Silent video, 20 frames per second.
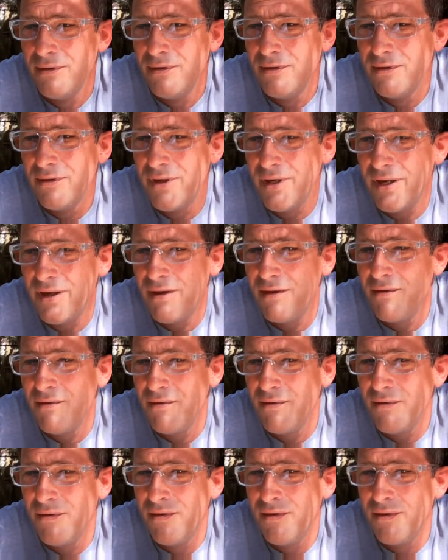Yeah,
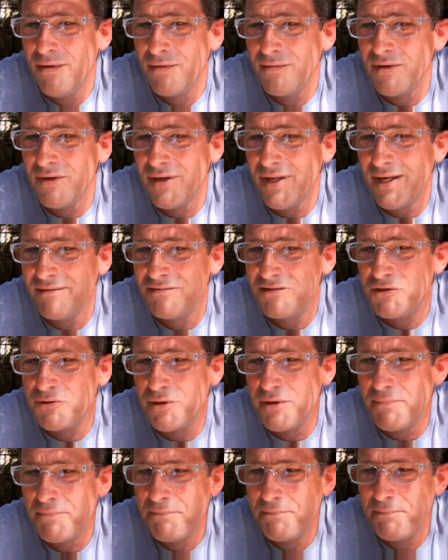the live
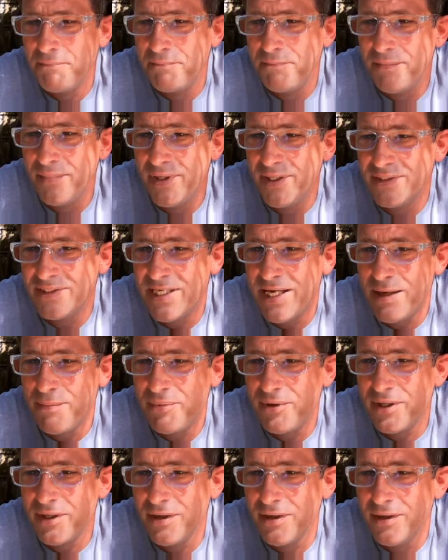stream. It's
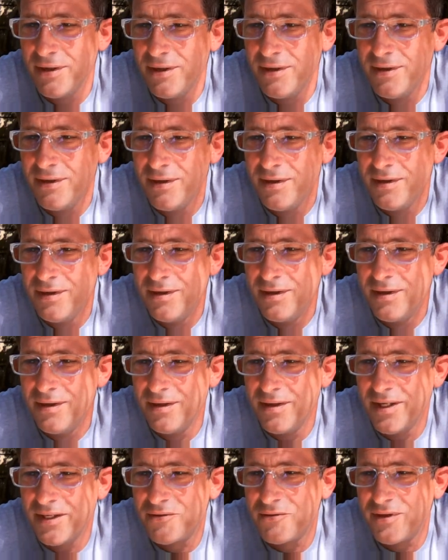happening.
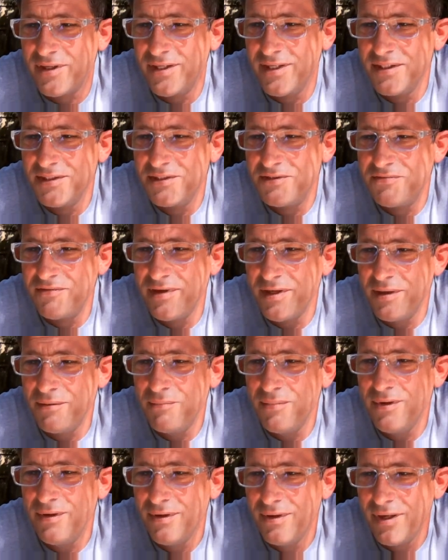Electric Kids
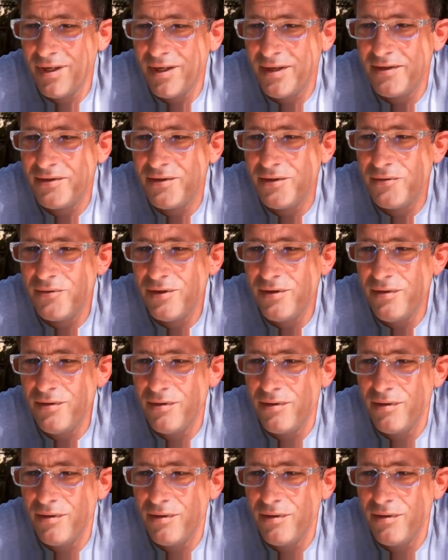fam, how you doing?